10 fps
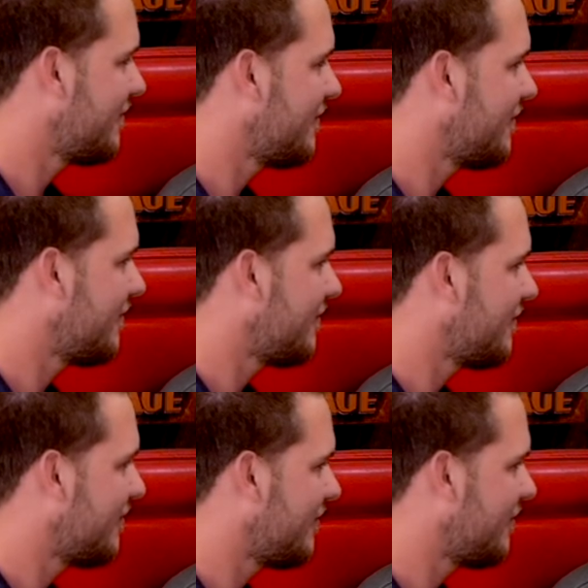
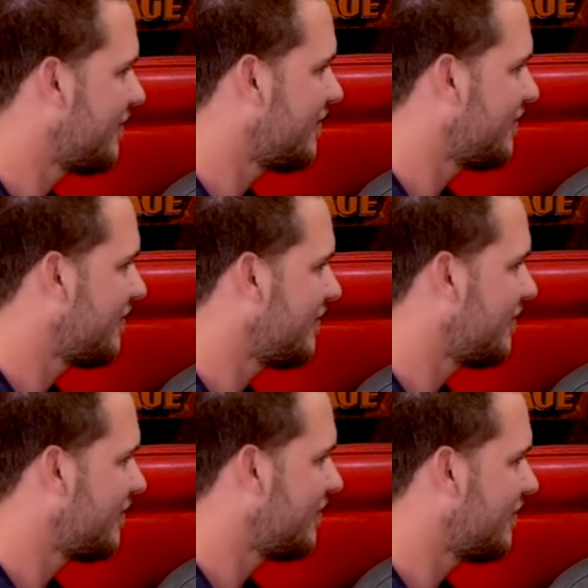
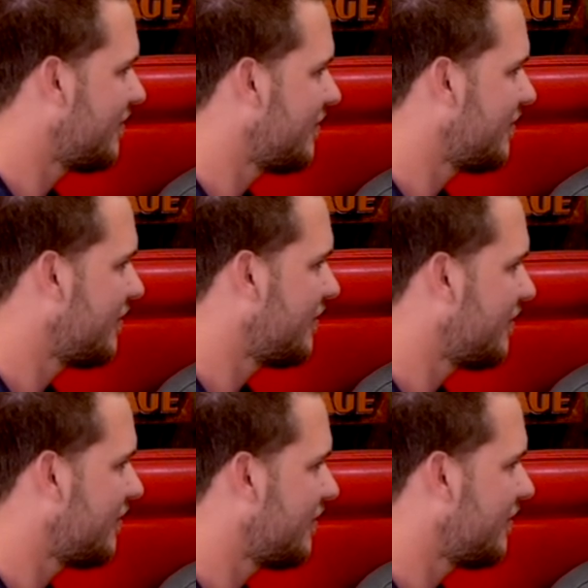
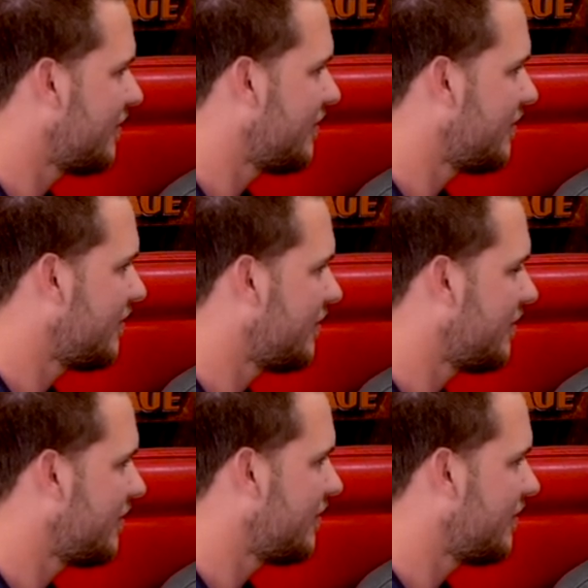
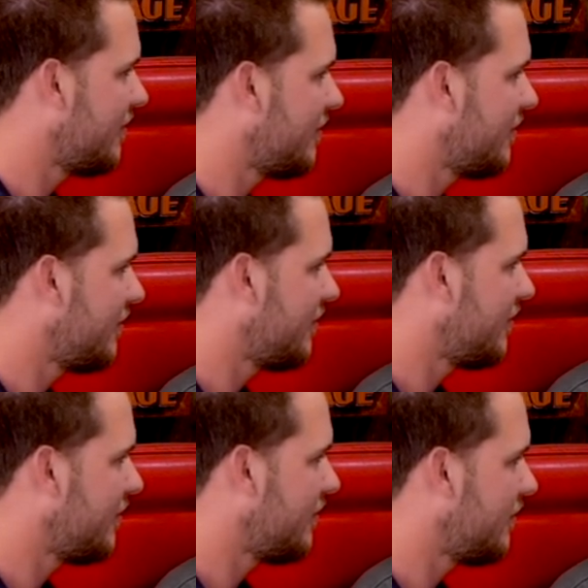
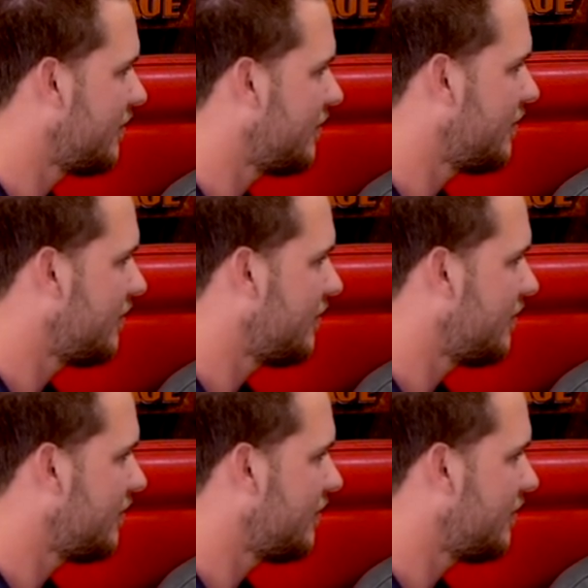(not speaking)